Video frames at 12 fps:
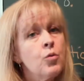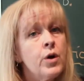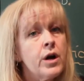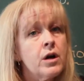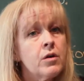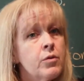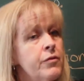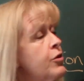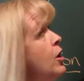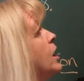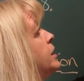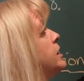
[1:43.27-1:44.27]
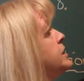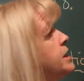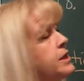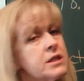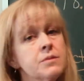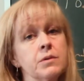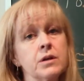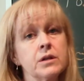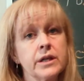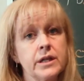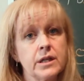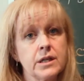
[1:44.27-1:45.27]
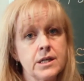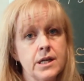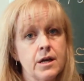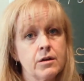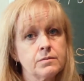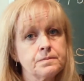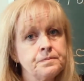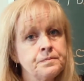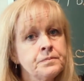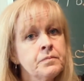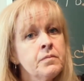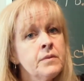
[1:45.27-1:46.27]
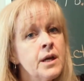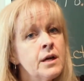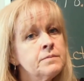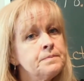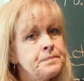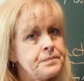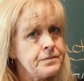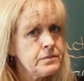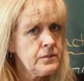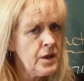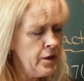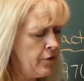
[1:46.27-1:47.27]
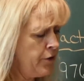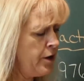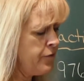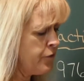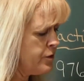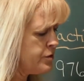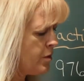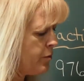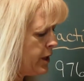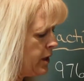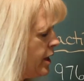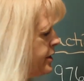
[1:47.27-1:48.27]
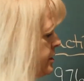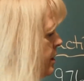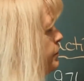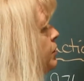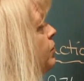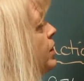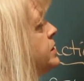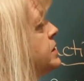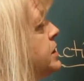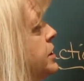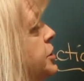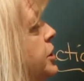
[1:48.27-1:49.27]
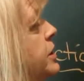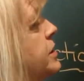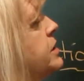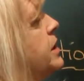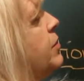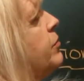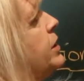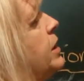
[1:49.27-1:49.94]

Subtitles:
where we've got a decimal in it now. Now, the very first one, we lined up the ones digits and we